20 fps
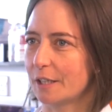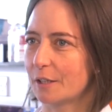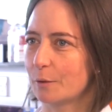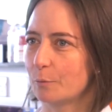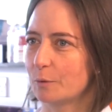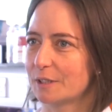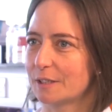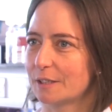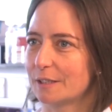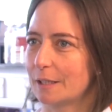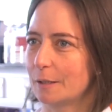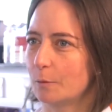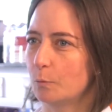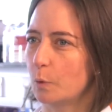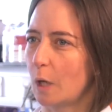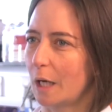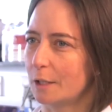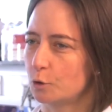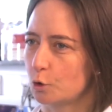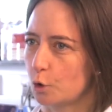They was
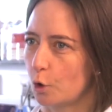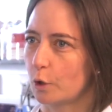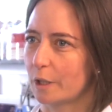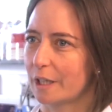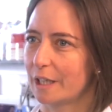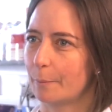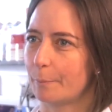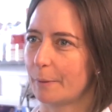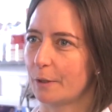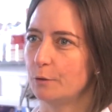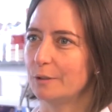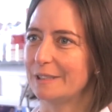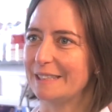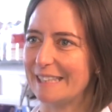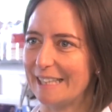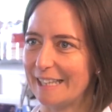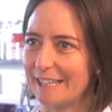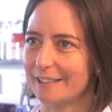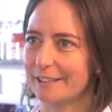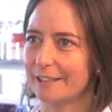talking about
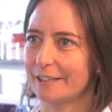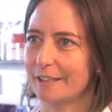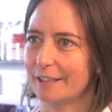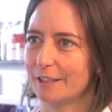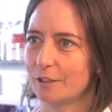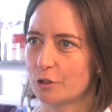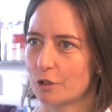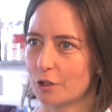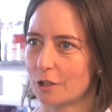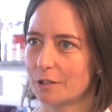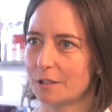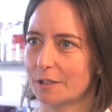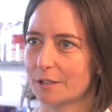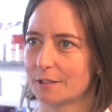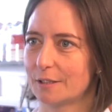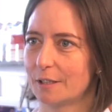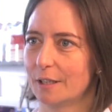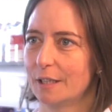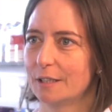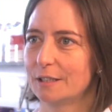tailoring
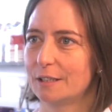drugs